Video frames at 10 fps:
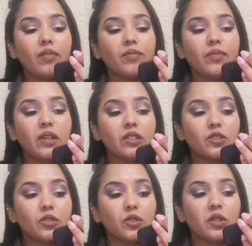I
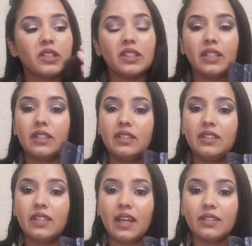first saw it,
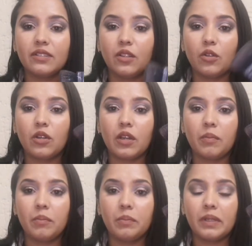it does look
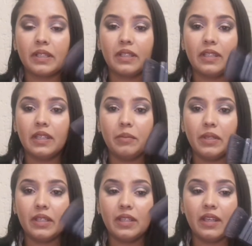a bit
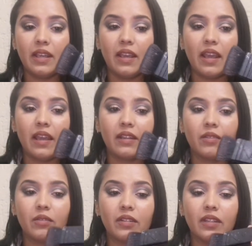gimmicky,
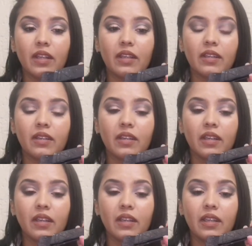and I was like,
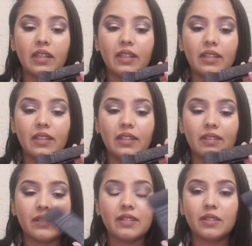
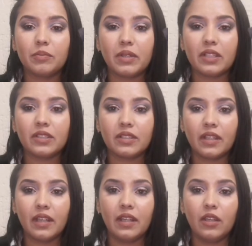is this brush
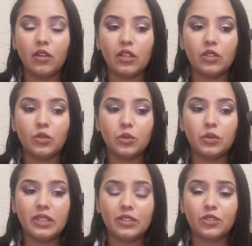really gonna
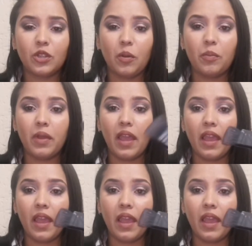do its job?